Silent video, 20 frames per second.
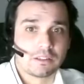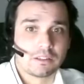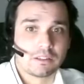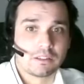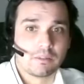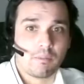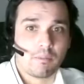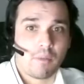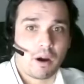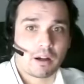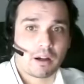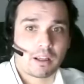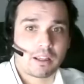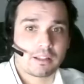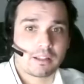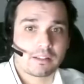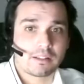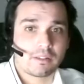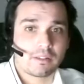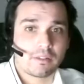
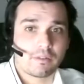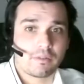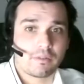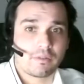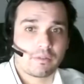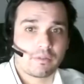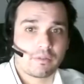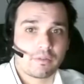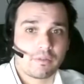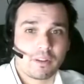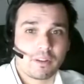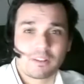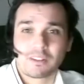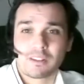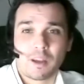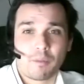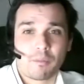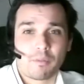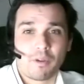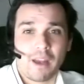markets, of
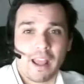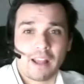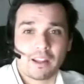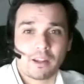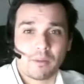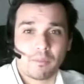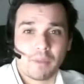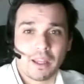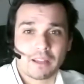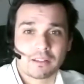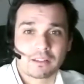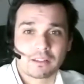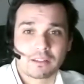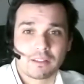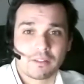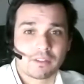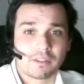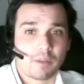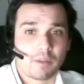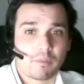some randomness
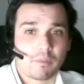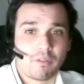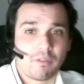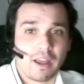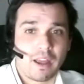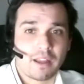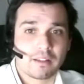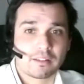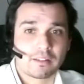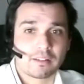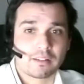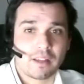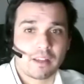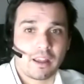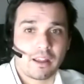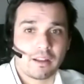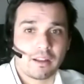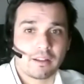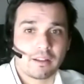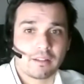of some events,
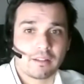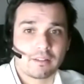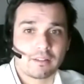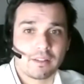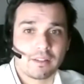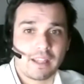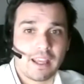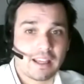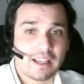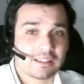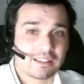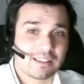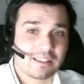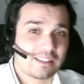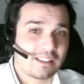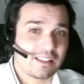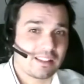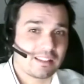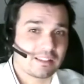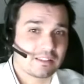and the
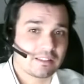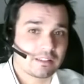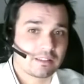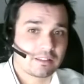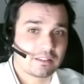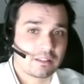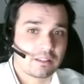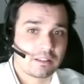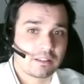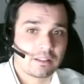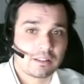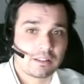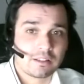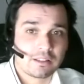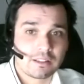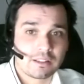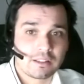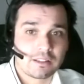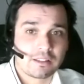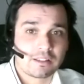SEC's
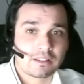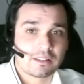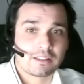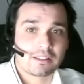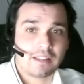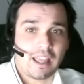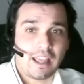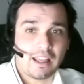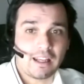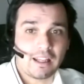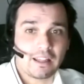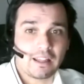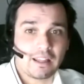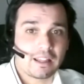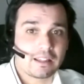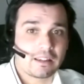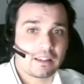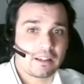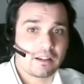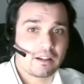stated
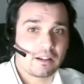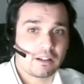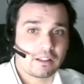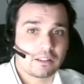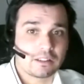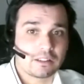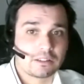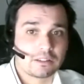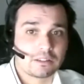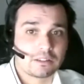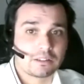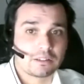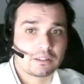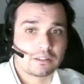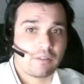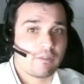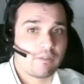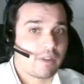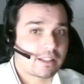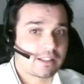that they're
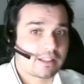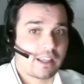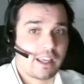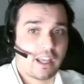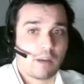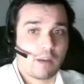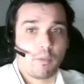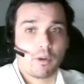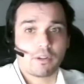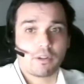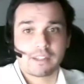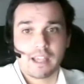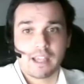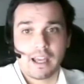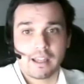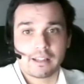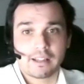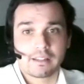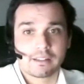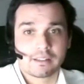investigating both
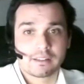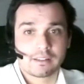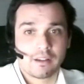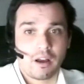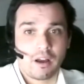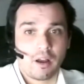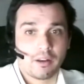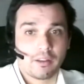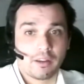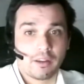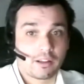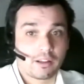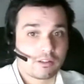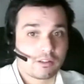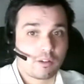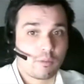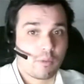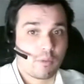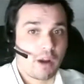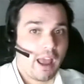sides, on the
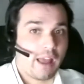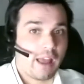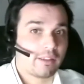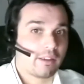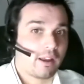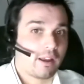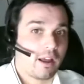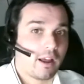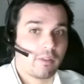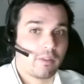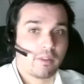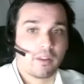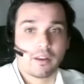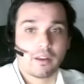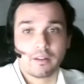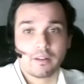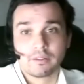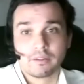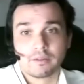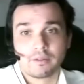consumer and on
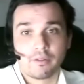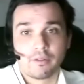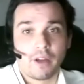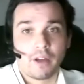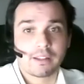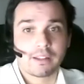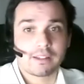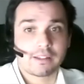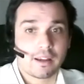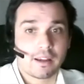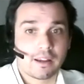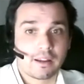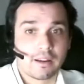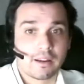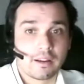the fund side.